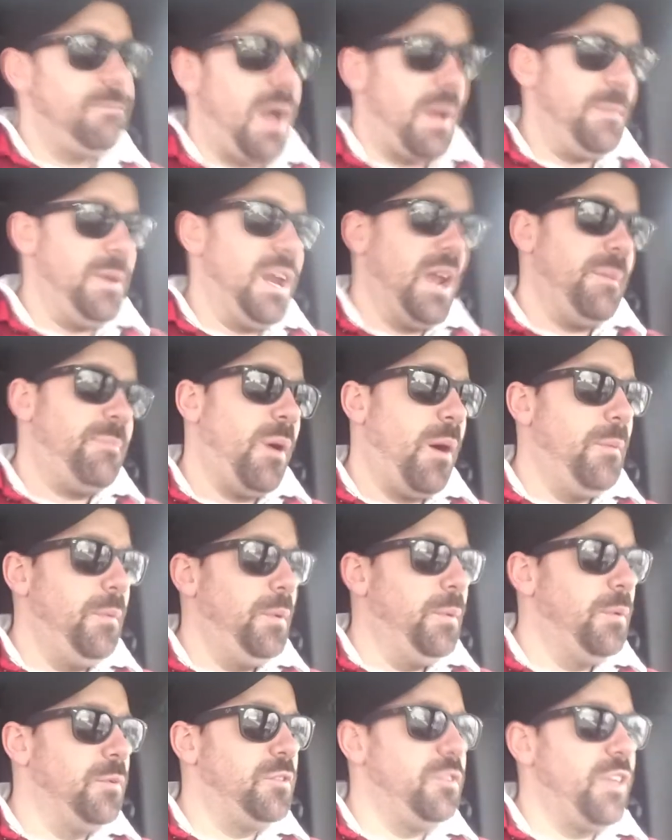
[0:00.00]
I probably
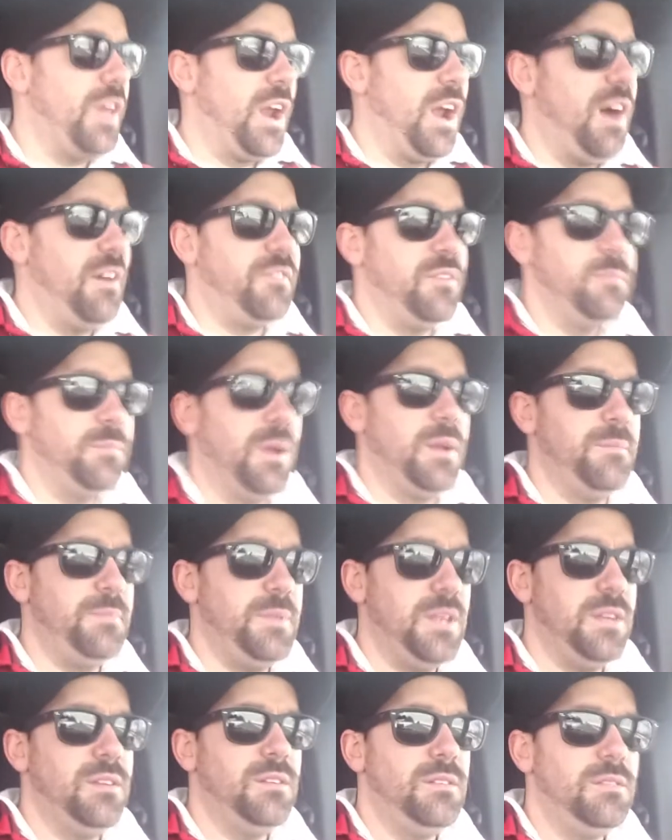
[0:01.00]
won't do that often, but
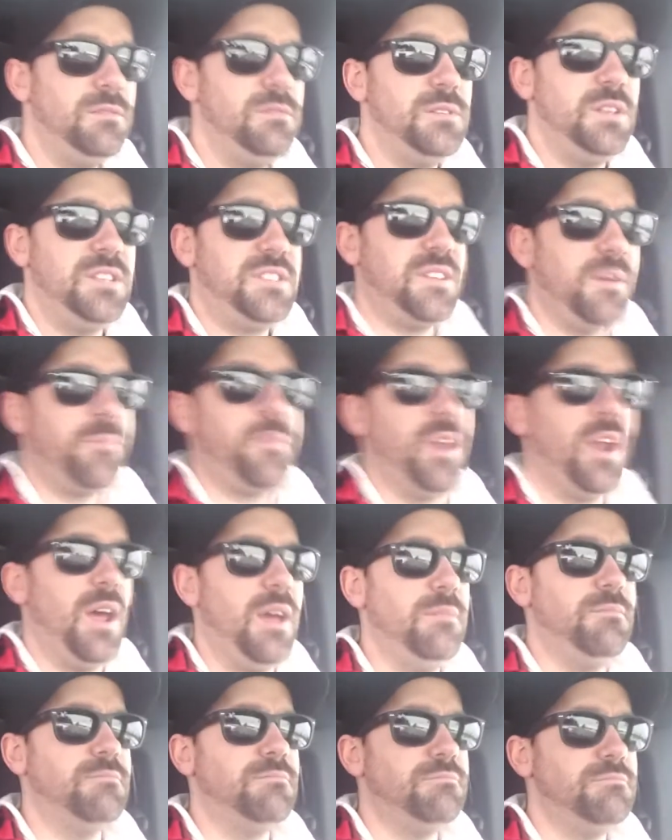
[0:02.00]
it's something
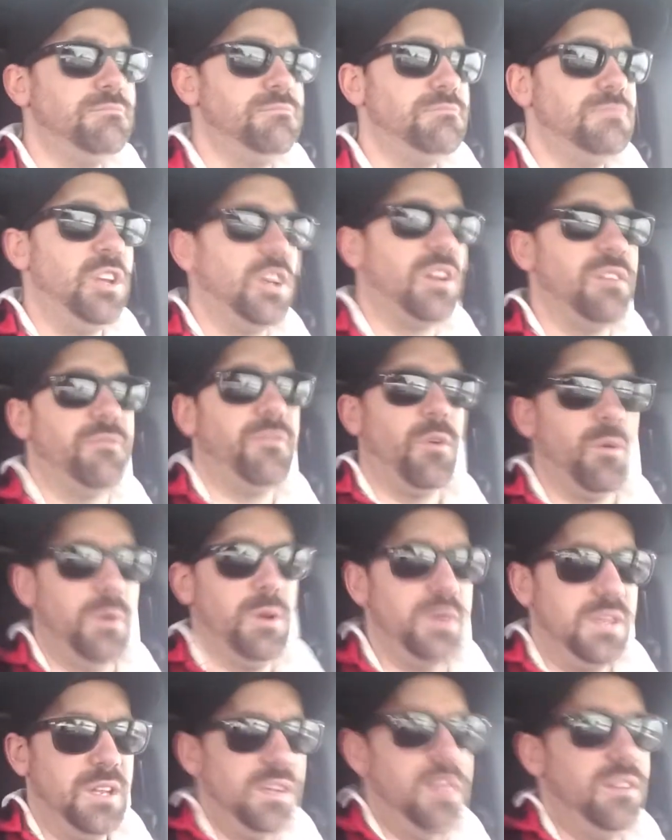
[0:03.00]
I'm looking
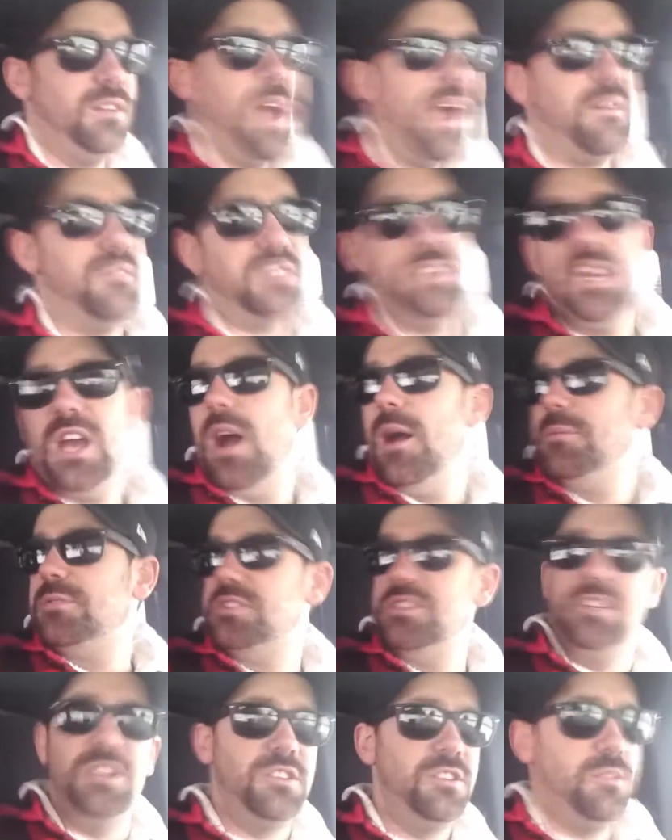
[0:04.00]
forward to having the
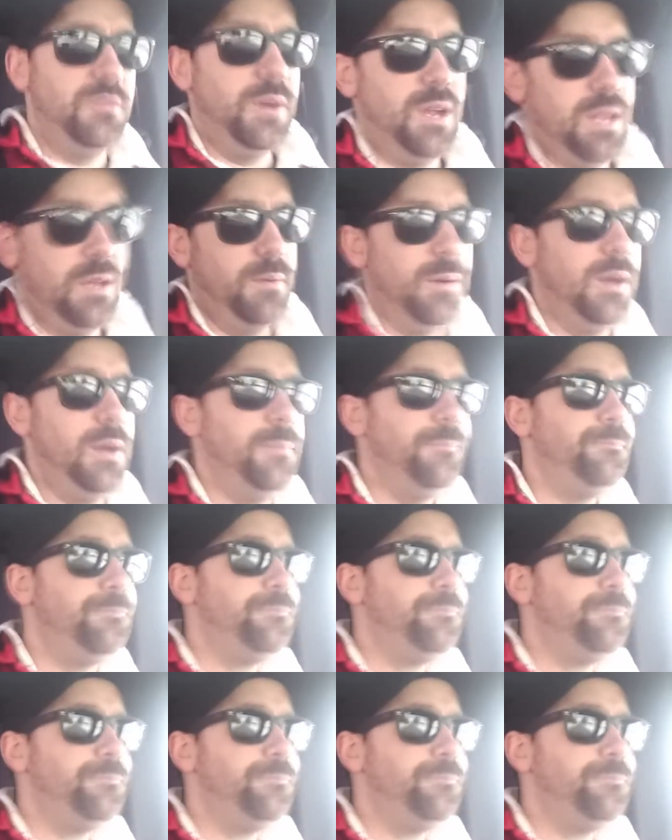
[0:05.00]
option to do anyway.